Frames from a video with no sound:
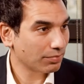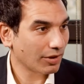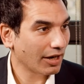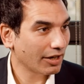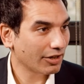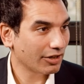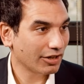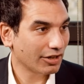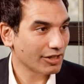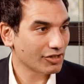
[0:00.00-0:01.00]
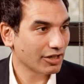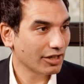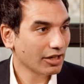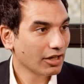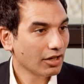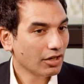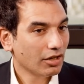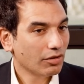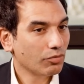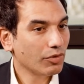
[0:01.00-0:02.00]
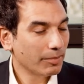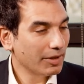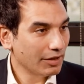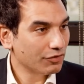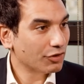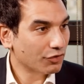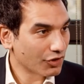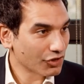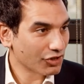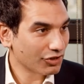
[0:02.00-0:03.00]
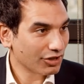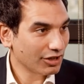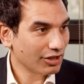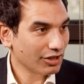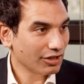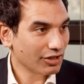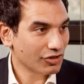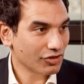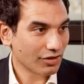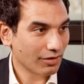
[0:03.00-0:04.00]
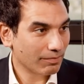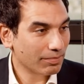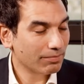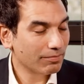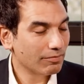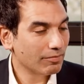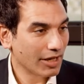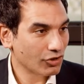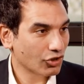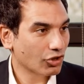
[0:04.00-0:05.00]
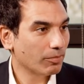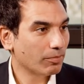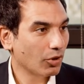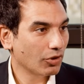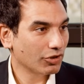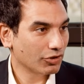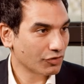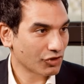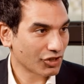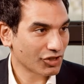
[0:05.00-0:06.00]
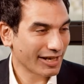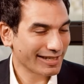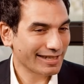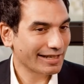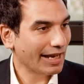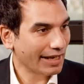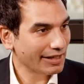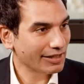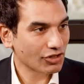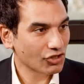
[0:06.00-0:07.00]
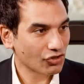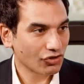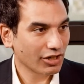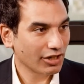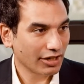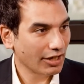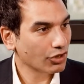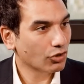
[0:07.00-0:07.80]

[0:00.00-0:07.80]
prior, uh, Lesley, we believe diversity is a major component of success in any industry, in any